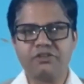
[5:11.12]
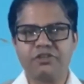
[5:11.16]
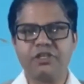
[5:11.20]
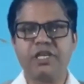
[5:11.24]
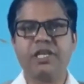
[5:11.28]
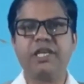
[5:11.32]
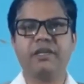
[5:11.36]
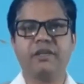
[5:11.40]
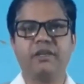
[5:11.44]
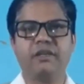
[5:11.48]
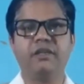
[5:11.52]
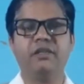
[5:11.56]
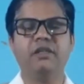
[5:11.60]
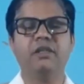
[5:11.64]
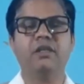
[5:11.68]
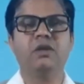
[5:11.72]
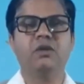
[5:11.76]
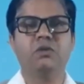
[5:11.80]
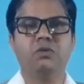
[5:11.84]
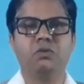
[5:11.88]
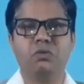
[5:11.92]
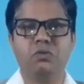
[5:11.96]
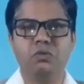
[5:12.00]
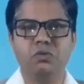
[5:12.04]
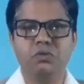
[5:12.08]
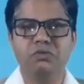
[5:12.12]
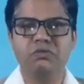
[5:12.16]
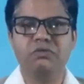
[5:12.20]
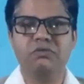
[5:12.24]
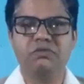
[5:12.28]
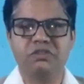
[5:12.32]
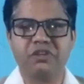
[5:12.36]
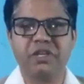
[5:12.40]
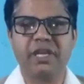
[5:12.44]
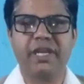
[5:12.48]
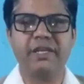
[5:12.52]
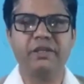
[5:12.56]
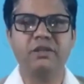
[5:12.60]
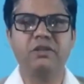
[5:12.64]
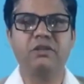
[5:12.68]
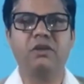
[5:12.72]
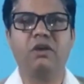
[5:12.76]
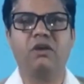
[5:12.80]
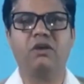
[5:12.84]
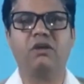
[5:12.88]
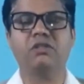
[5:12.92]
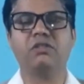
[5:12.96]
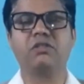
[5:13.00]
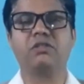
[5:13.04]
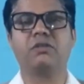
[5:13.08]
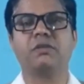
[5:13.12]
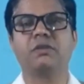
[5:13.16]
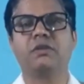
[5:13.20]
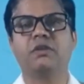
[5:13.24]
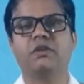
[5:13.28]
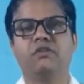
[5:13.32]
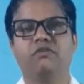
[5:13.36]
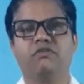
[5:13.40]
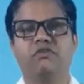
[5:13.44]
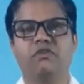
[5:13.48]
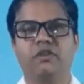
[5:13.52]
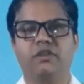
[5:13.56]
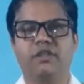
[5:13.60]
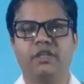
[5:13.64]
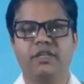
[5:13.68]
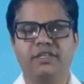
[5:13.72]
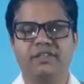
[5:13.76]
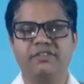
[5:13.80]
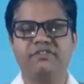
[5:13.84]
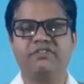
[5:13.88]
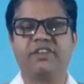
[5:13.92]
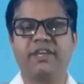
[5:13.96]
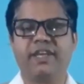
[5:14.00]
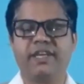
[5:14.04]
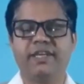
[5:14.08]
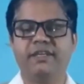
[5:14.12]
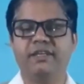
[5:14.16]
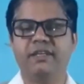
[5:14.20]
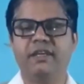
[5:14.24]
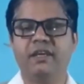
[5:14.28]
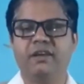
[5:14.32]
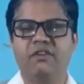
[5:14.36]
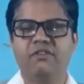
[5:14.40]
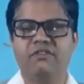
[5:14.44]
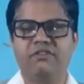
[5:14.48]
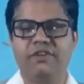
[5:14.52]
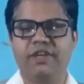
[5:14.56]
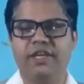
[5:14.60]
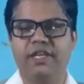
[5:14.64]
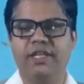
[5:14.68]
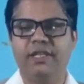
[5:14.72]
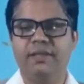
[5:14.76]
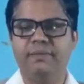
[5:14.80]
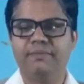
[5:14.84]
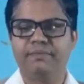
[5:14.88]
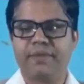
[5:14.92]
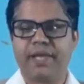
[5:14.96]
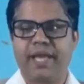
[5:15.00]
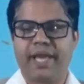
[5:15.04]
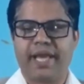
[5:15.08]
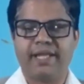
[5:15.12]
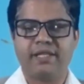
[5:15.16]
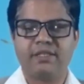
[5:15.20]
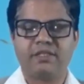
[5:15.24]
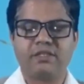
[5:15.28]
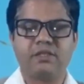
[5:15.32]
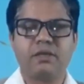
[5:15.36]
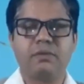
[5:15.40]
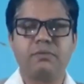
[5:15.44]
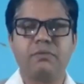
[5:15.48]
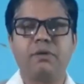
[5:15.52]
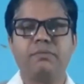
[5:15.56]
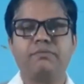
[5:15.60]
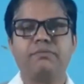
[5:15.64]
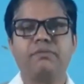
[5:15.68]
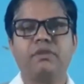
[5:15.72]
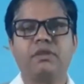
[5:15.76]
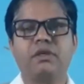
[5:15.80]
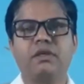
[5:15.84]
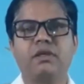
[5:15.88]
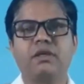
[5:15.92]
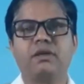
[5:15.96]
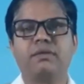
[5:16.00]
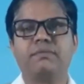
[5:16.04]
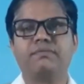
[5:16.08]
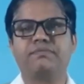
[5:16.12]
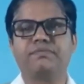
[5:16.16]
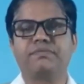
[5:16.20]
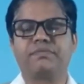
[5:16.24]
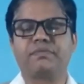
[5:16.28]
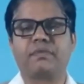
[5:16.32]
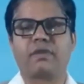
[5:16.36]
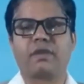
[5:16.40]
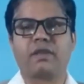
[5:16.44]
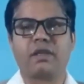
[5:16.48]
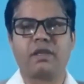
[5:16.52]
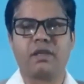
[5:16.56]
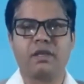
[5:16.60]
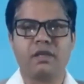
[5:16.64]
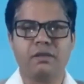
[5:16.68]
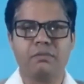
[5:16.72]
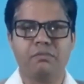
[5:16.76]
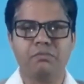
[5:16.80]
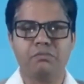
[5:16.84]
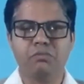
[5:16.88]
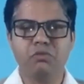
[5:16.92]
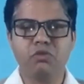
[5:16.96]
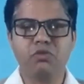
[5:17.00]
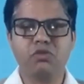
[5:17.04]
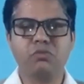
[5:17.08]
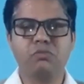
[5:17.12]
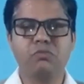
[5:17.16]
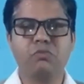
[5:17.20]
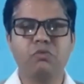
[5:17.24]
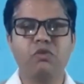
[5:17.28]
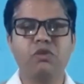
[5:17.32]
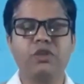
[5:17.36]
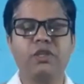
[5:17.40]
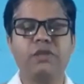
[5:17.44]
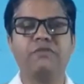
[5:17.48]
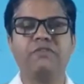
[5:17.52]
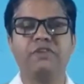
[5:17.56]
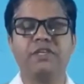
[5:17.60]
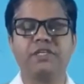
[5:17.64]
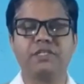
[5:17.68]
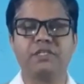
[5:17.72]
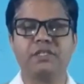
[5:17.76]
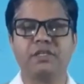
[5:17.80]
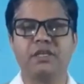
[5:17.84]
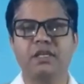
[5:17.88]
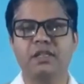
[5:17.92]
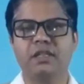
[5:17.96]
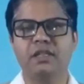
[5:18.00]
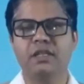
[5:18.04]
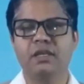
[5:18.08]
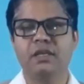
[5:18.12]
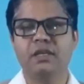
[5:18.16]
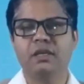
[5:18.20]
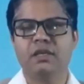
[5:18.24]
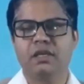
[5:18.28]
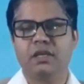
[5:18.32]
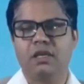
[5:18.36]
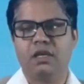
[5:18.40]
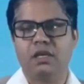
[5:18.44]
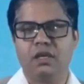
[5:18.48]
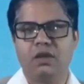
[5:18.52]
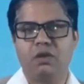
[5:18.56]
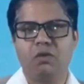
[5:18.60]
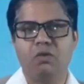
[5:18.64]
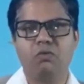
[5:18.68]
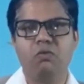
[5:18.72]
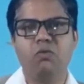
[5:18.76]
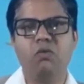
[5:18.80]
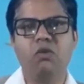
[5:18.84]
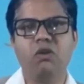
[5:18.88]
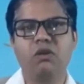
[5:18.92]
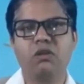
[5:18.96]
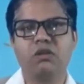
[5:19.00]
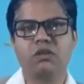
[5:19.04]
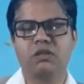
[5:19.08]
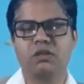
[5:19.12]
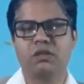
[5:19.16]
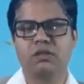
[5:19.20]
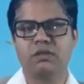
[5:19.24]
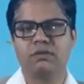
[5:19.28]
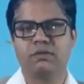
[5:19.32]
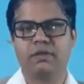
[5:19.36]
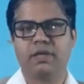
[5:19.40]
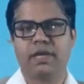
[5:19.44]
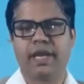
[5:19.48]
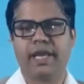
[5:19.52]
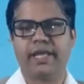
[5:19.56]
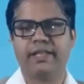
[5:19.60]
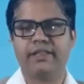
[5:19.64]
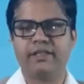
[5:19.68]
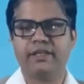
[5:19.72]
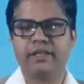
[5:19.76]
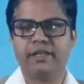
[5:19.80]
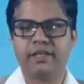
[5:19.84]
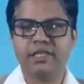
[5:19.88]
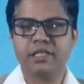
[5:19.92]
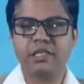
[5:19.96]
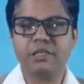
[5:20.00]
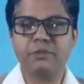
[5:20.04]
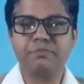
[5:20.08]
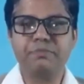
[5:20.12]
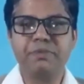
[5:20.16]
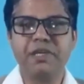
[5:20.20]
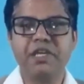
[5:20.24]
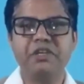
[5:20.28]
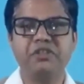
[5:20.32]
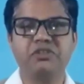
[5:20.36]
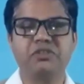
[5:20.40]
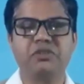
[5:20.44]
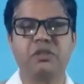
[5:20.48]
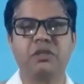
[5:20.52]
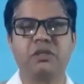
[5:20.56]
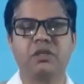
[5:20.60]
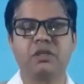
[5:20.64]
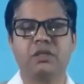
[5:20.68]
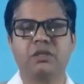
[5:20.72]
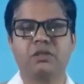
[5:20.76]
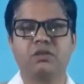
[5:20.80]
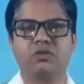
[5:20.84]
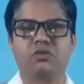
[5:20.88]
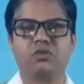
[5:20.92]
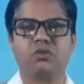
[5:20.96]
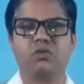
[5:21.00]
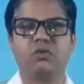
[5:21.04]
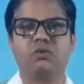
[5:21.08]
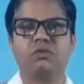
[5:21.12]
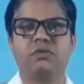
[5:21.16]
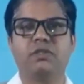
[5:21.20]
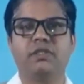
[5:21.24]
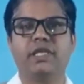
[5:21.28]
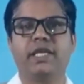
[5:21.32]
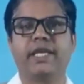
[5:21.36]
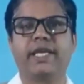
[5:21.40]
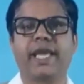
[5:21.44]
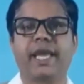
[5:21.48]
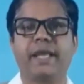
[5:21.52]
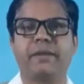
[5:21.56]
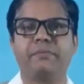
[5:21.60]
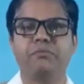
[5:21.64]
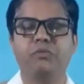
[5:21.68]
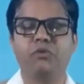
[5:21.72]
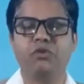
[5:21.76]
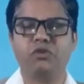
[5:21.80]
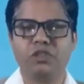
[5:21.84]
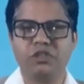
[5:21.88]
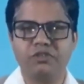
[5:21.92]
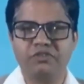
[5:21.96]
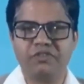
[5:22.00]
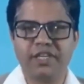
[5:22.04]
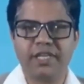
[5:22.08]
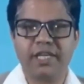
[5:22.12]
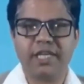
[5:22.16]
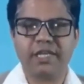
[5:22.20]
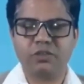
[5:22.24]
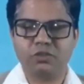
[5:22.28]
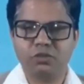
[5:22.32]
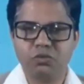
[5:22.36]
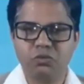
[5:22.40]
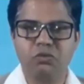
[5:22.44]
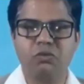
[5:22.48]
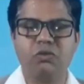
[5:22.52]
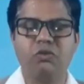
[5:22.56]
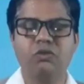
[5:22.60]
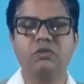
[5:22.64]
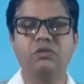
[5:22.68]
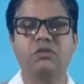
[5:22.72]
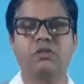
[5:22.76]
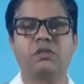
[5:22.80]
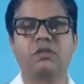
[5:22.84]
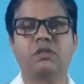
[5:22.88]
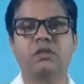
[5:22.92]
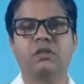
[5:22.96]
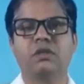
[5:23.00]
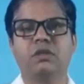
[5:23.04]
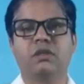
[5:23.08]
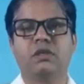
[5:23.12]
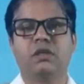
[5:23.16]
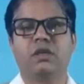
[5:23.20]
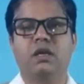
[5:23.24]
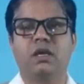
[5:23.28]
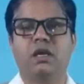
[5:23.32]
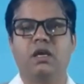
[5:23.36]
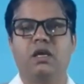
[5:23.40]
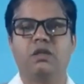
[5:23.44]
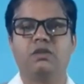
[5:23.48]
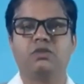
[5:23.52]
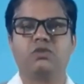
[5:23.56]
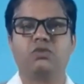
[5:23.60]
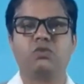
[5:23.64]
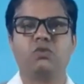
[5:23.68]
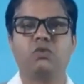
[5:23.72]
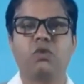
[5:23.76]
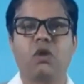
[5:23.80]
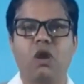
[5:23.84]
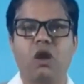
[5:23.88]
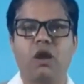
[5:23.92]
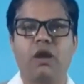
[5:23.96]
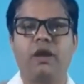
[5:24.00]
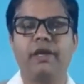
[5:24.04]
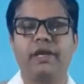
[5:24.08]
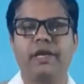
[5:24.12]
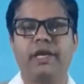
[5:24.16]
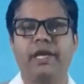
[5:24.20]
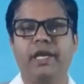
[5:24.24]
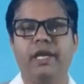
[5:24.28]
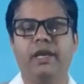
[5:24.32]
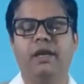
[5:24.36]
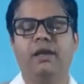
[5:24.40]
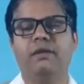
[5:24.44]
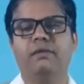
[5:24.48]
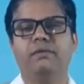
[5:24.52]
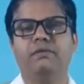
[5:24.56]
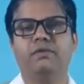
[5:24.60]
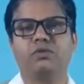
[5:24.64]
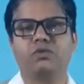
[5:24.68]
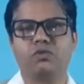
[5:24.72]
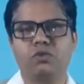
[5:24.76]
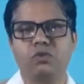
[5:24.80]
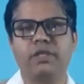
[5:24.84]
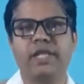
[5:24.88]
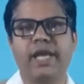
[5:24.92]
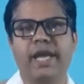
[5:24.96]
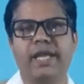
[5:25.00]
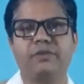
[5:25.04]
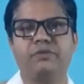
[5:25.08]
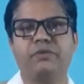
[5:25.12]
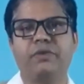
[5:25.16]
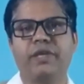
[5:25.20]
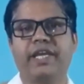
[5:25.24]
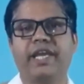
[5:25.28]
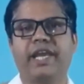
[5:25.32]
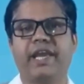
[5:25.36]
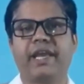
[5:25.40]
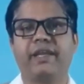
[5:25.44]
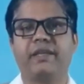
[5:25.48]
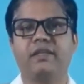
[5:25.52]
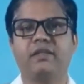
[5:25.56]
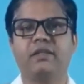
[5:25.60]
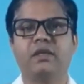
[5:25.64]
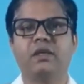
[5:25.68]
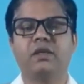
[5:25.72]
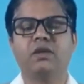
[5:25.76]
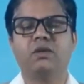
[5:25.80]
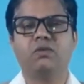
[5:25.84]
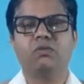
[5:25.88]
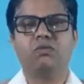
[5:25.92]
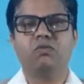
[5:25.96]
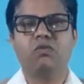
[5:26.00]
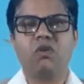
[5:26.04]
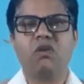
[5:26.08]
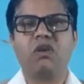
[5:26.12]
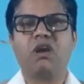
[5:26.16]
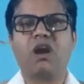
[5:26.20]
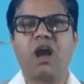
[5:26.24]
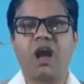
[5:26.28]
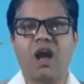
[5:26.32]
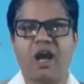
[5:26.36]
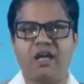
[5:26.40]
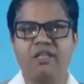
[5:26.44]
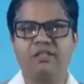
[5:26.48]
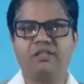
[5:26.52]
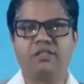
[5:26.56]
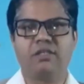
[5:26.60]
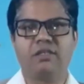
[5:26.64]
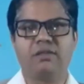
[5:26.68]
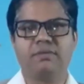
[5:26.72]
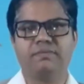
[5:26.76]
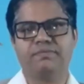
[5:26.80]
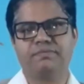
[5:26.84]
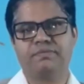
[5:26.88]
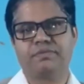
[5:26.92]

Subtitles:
trainer who trained us for the different field, and some of the most motivational work and their speech, so they can motivate it to us, so that we can work hard